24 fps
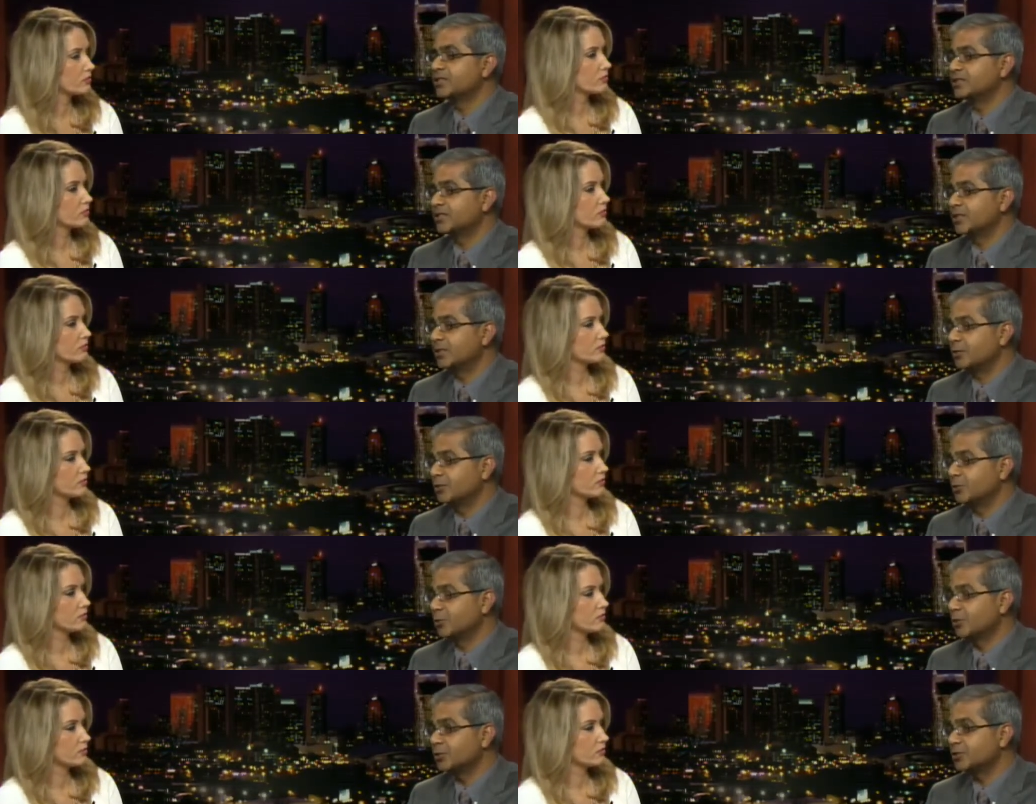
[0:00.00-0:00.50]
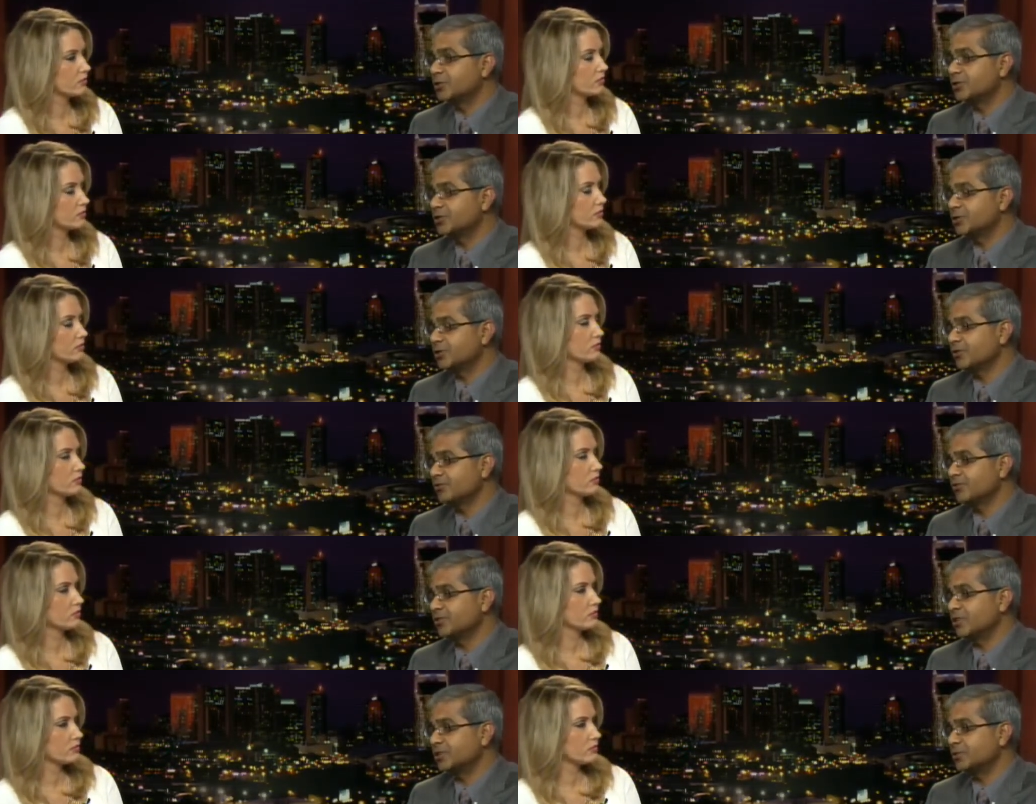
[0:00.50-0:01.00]
Speaker 1: the
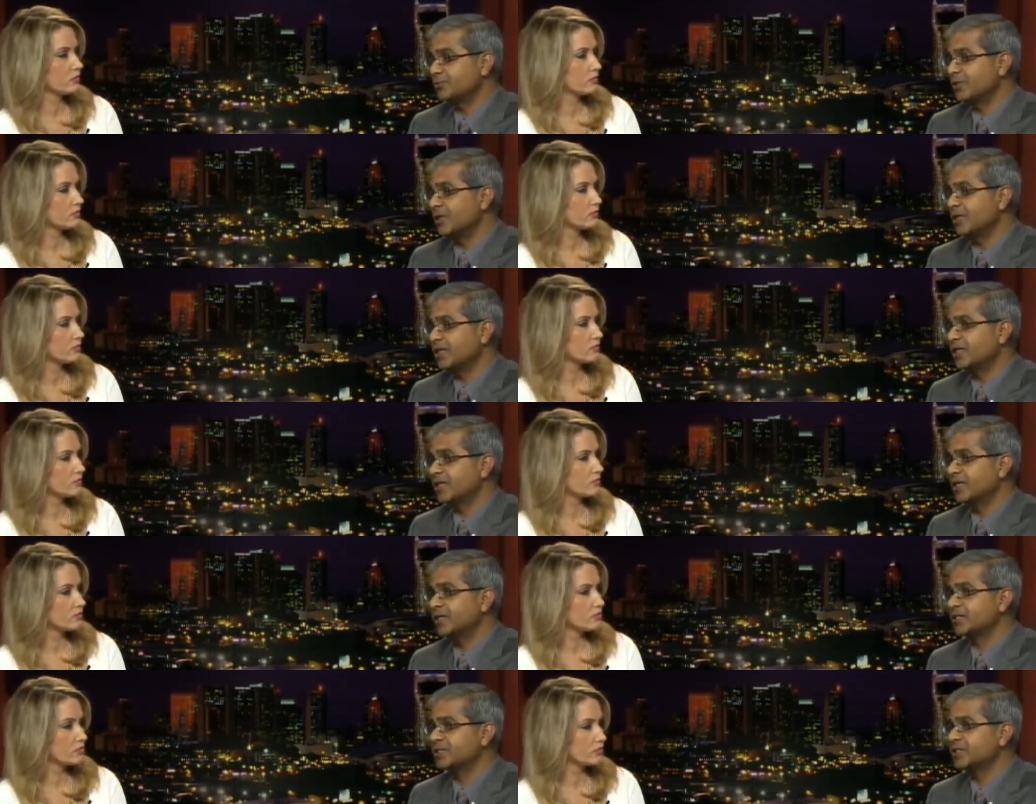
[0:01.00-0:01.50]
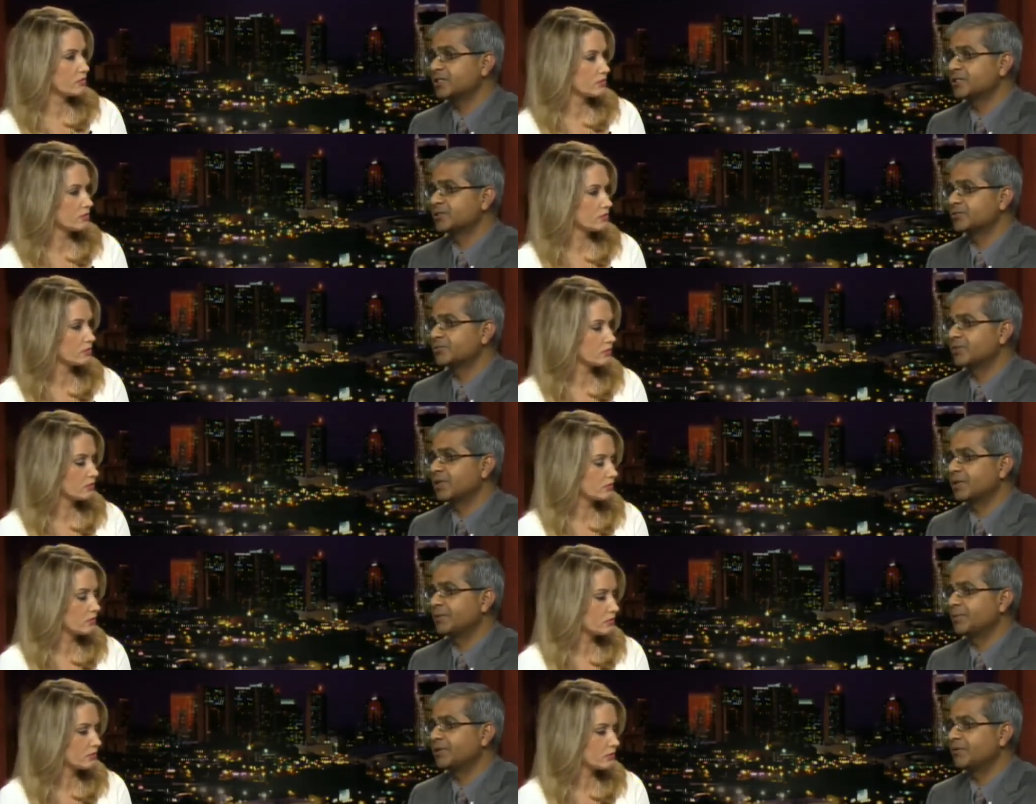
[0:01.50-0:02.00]
doses of these medications.
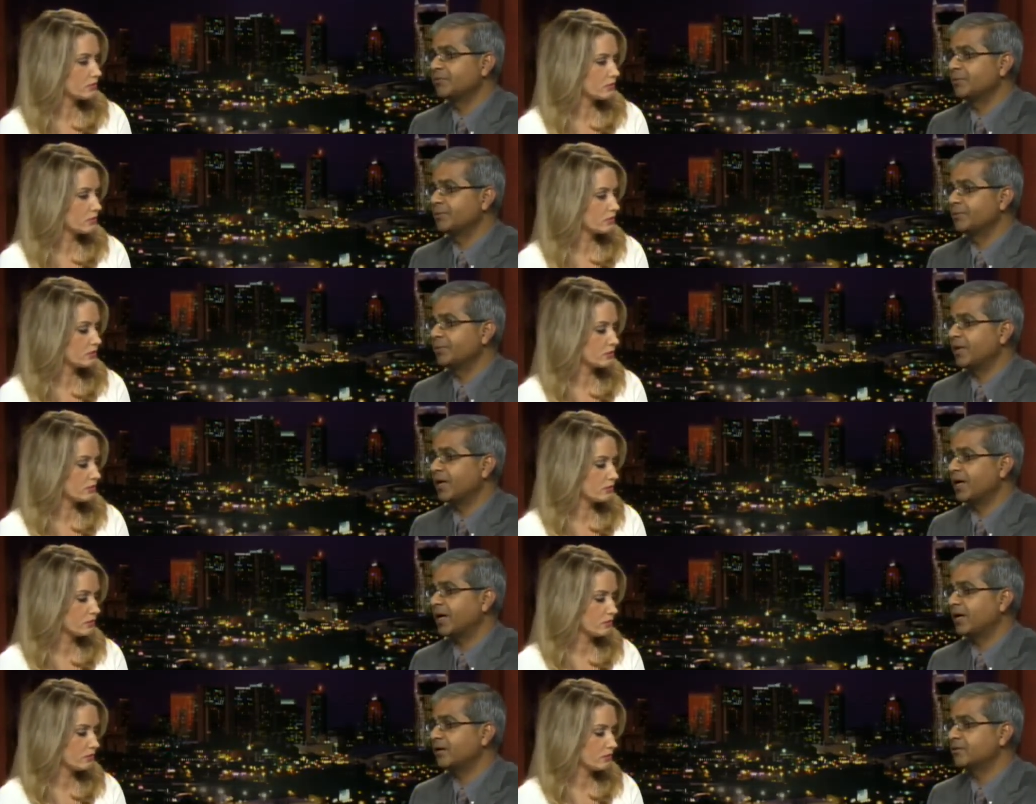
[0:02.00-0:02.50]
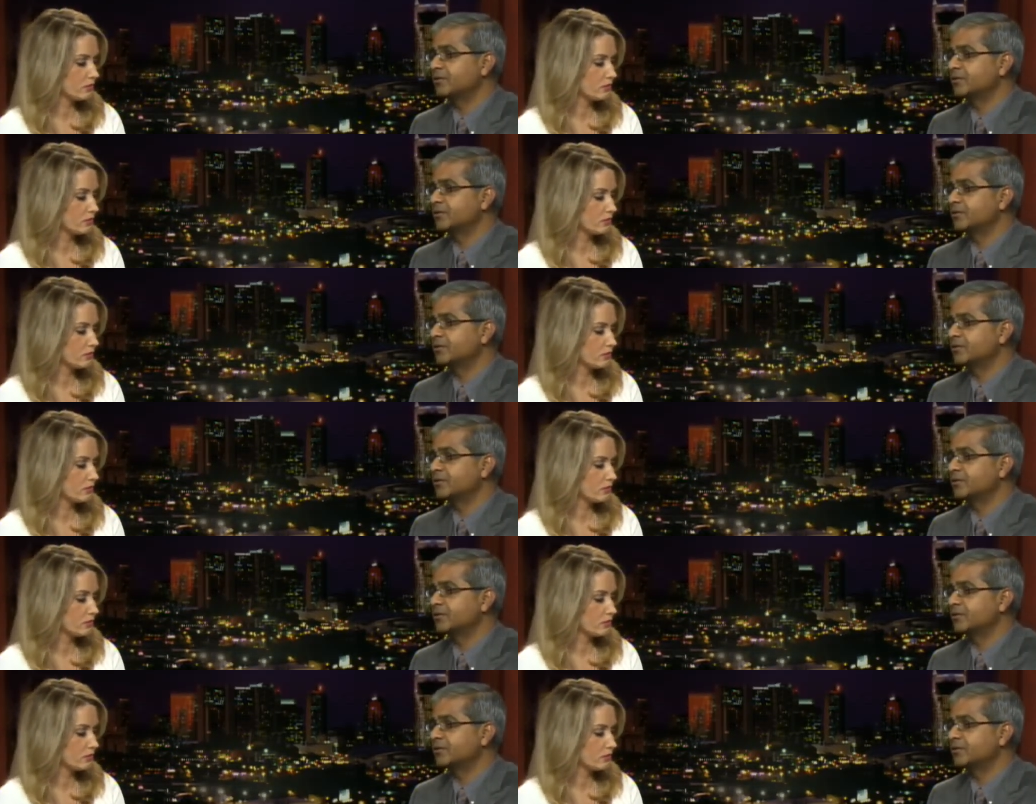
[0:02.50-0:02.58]
Maybe we may have